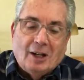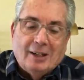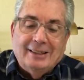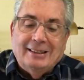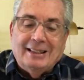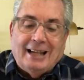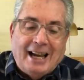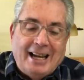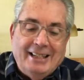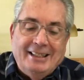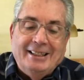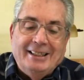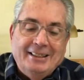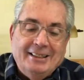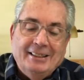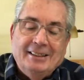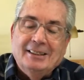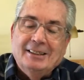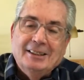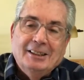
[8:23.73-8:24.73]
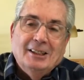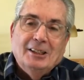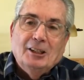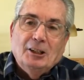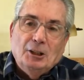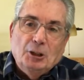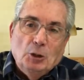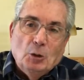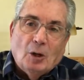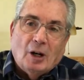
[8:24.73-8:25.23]
guided,
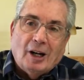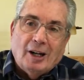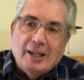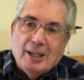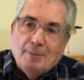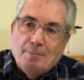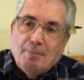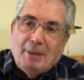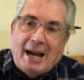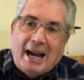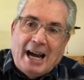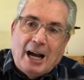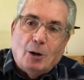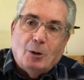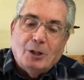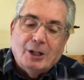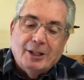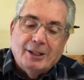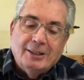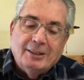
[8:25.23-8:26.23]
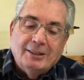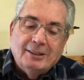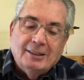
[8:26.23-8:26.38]
you are empowered,